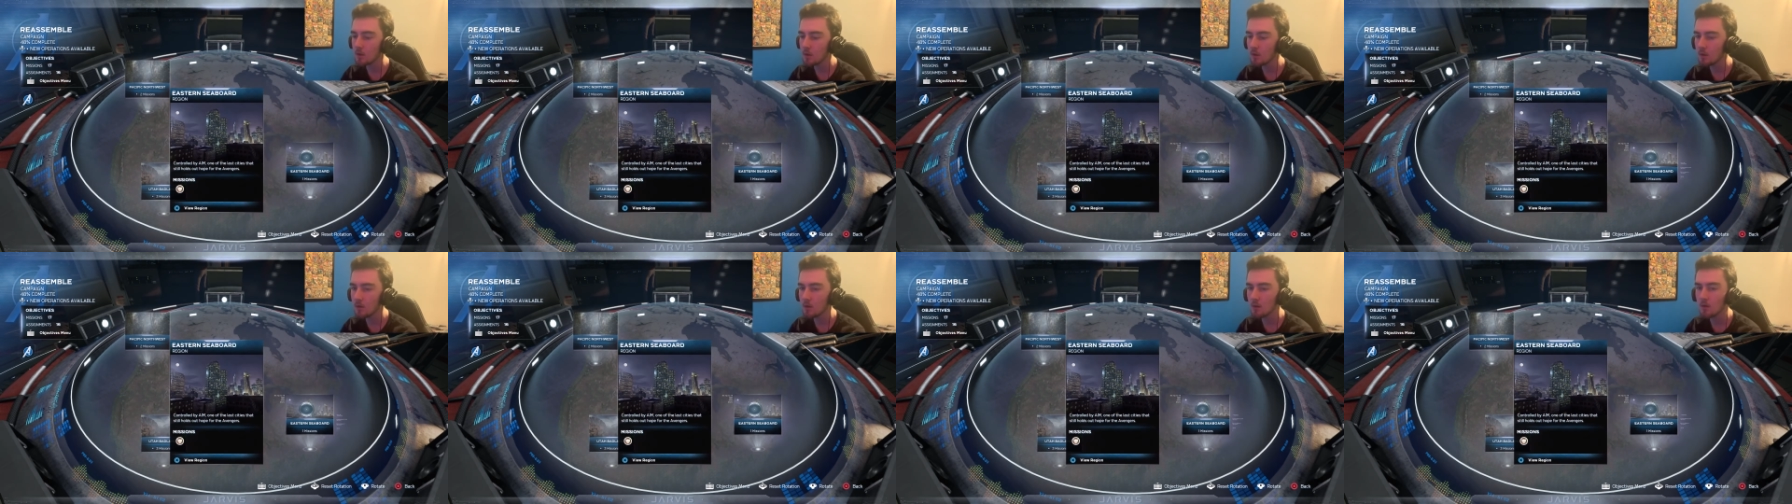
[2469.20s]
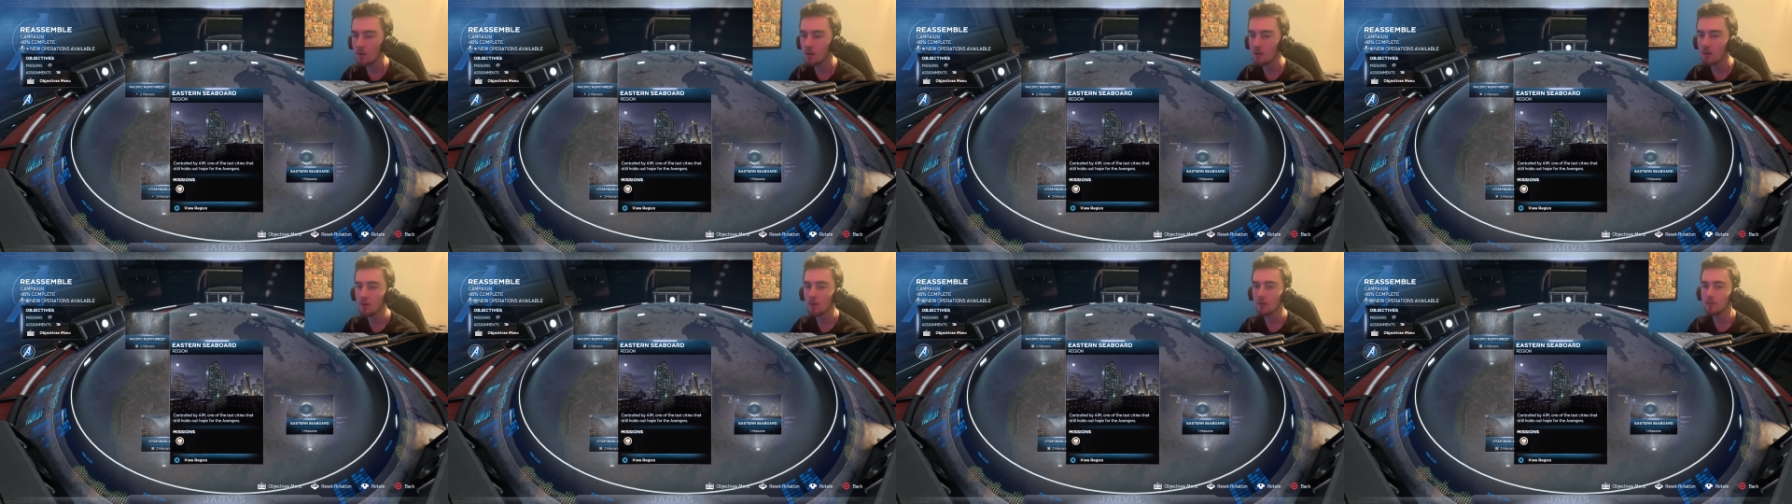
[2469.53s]

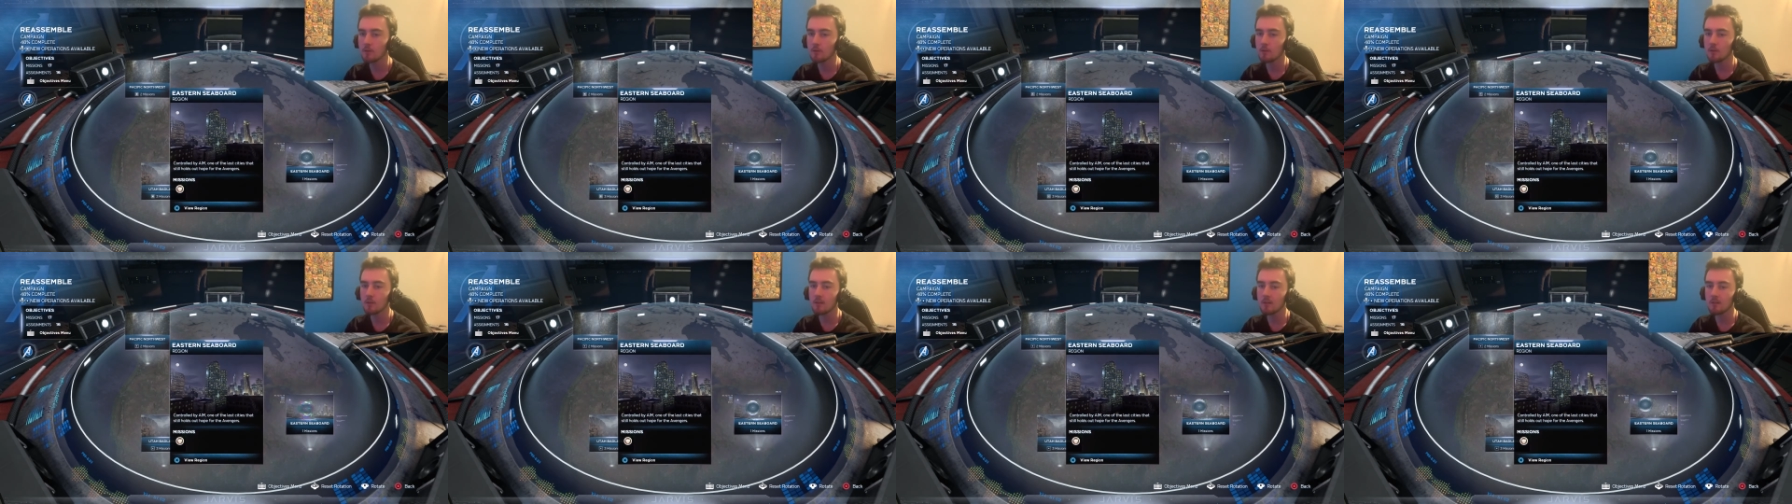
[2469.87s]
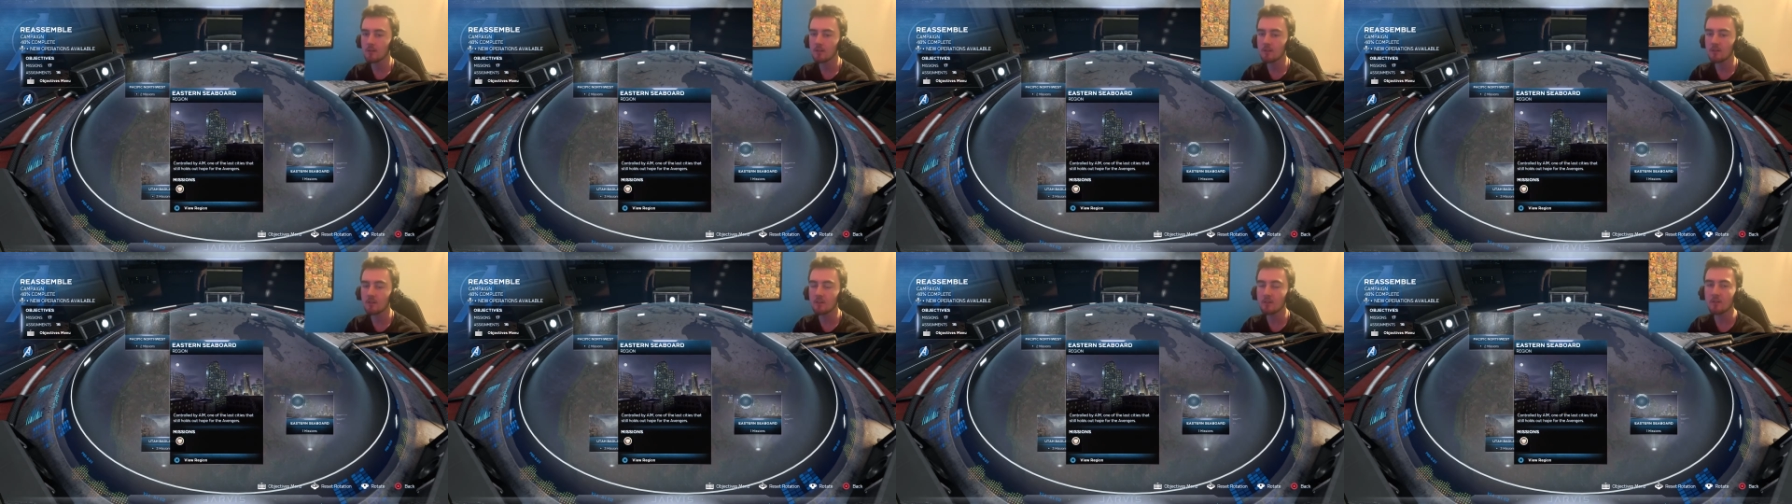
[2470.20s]
Oh, dude, that's
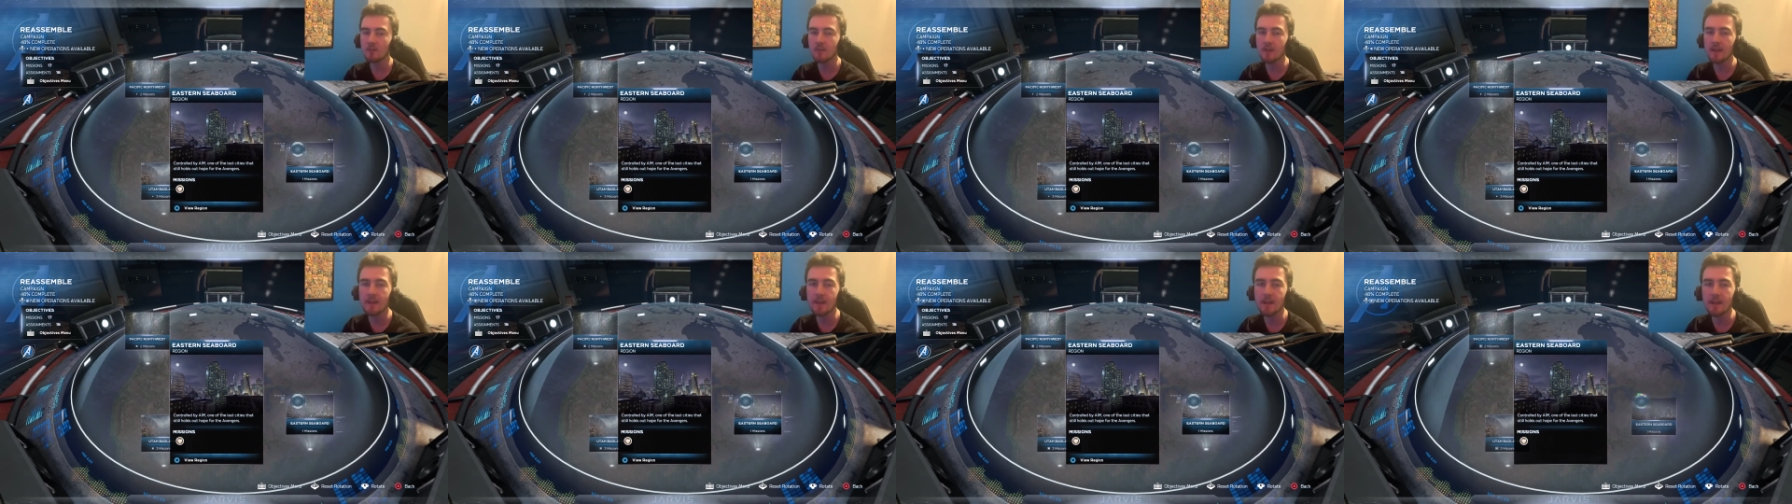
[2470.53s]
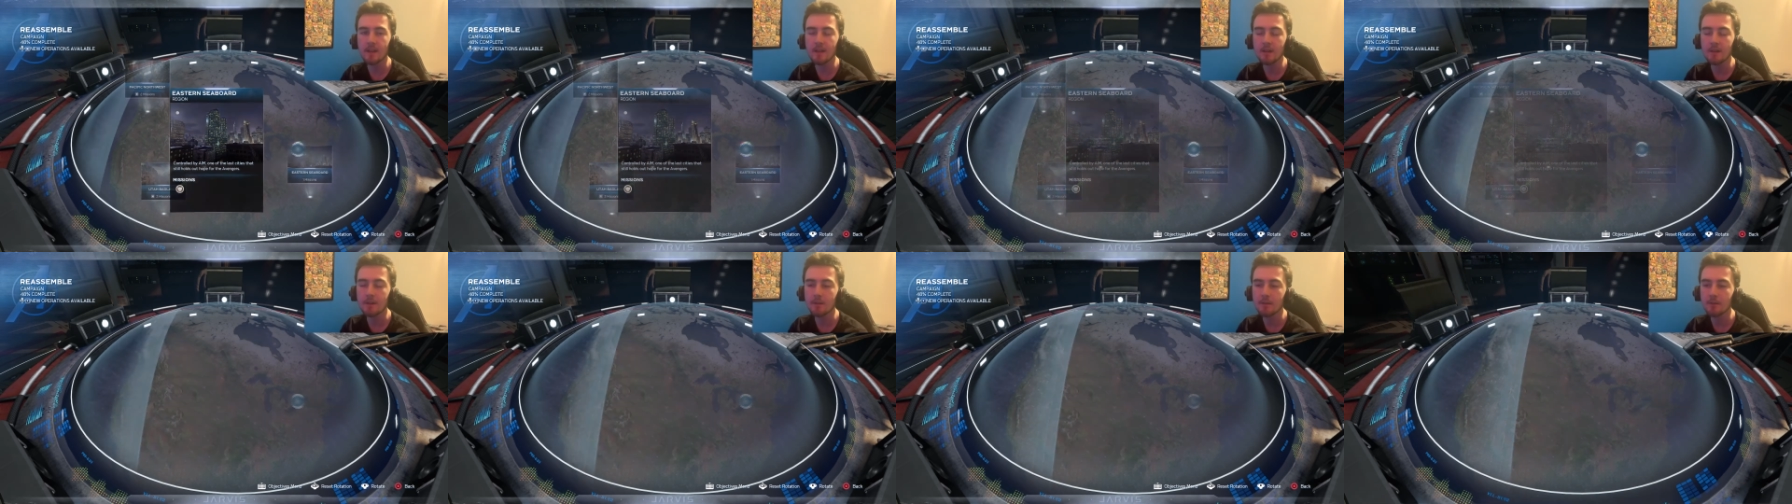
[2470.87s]
actually sad
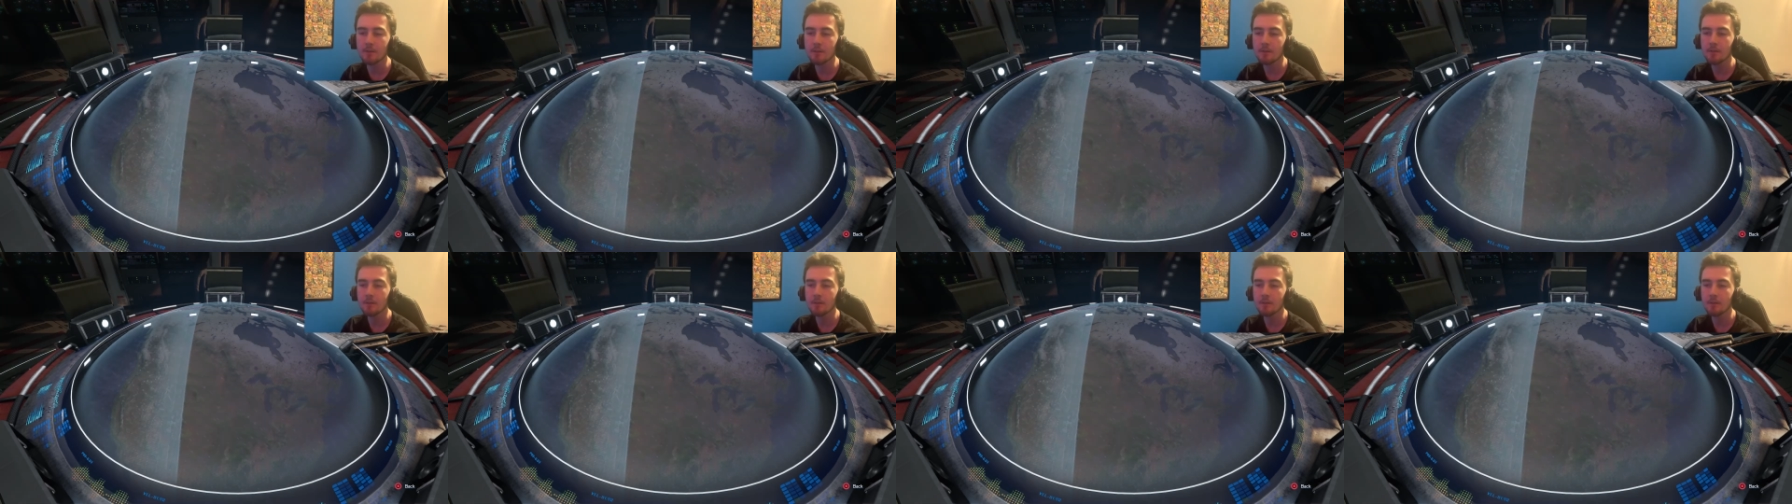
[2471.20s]
as.